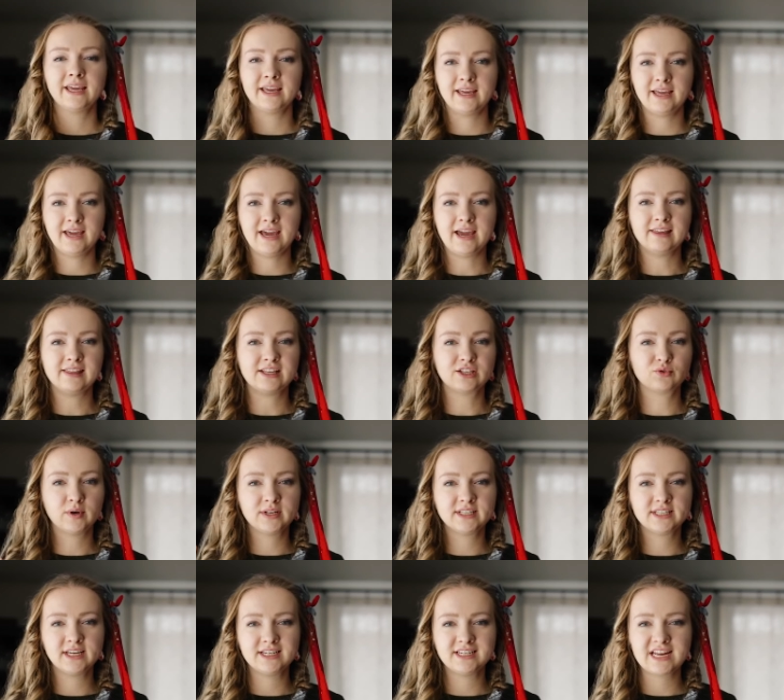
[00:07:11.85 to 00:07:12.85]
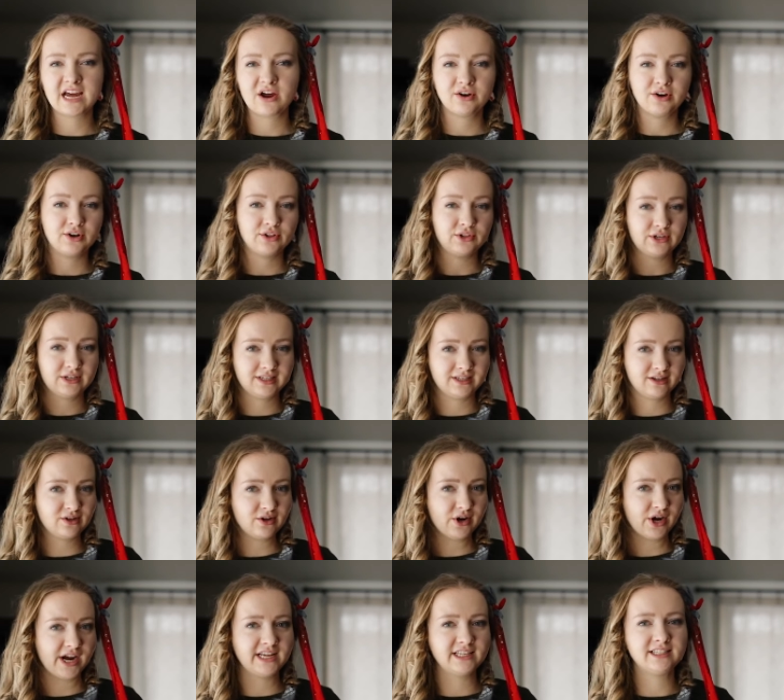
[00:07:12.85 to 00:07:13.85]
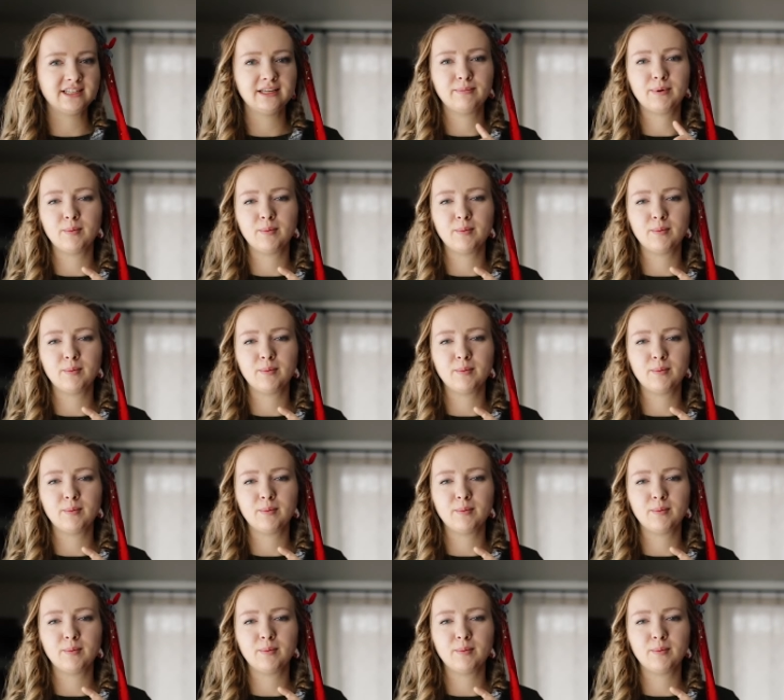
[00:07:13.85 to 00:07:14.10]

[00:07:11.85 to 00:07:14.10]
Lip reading: Okay, that's one side down and it looks a little crazy,